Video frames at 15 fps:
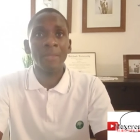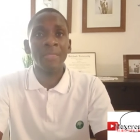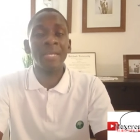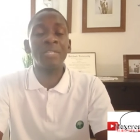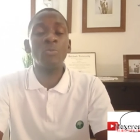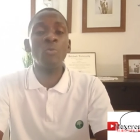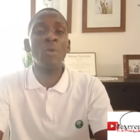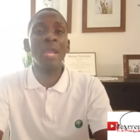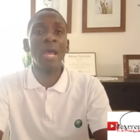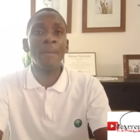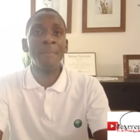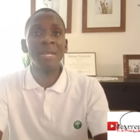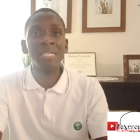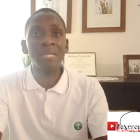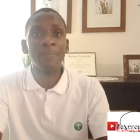That where
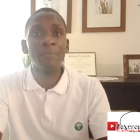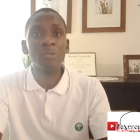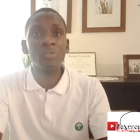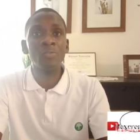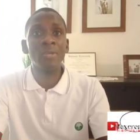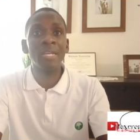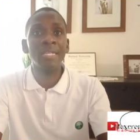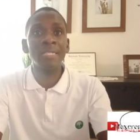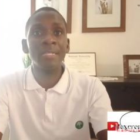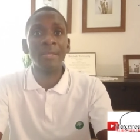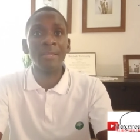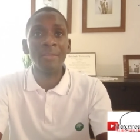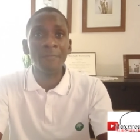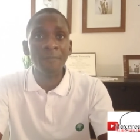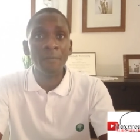am I supposed to get
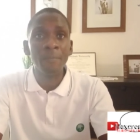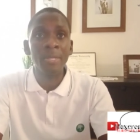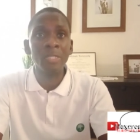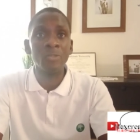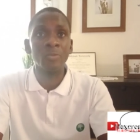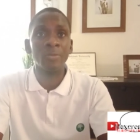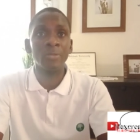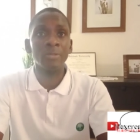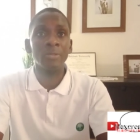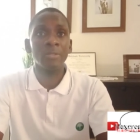the information?